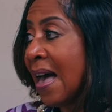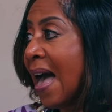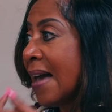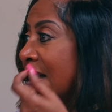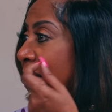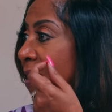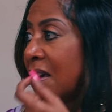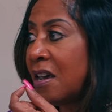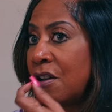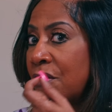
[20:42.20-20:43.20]
I could
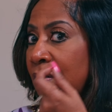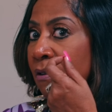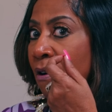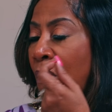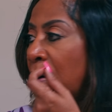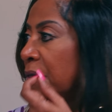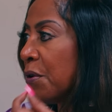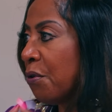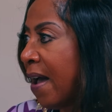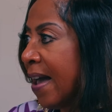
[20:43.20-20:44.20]
hear all the
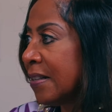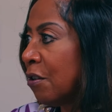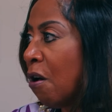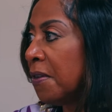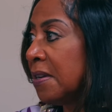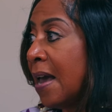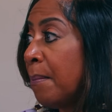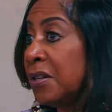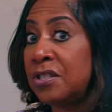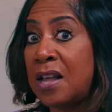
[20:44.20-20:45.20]
cracks and all the
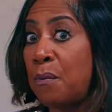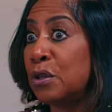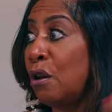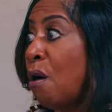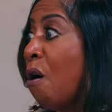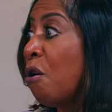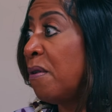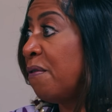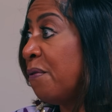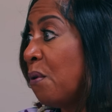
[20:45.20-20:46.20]
damages that was long
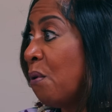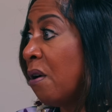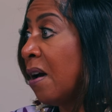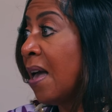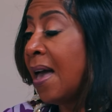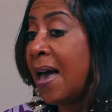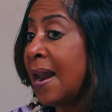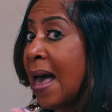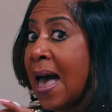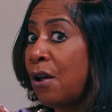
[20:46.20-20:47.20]
before. Yes.
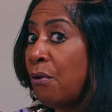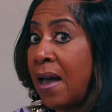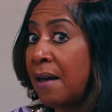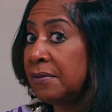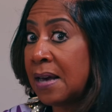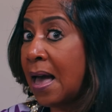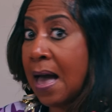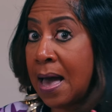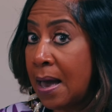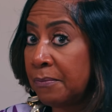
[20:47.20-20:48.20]
And I don't have
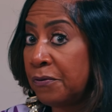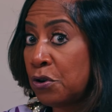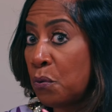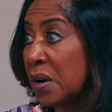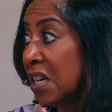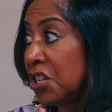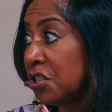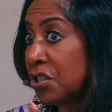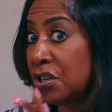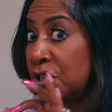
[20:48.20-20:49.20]
time for no
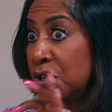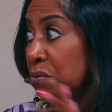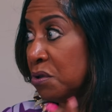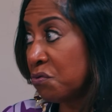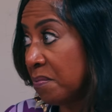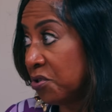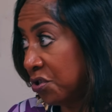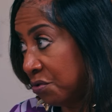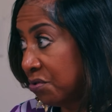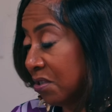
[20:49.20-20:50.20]
religious astute
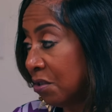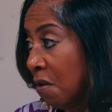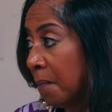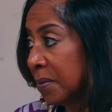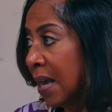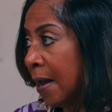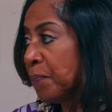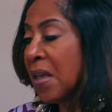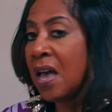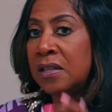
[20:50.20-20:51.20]
scriptures, you know what I'm
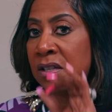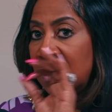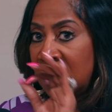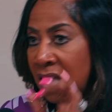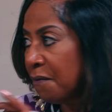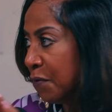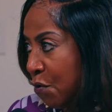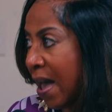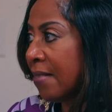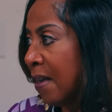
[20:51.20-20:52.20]
saying, to give
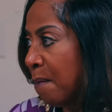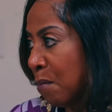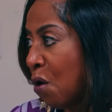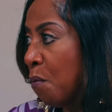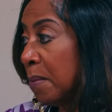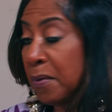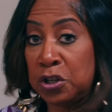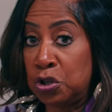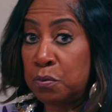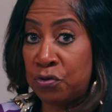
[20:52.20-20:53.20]
you at that moment,
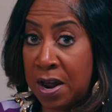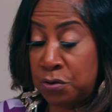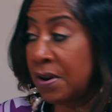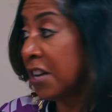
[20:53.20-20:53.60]
because you was trying to do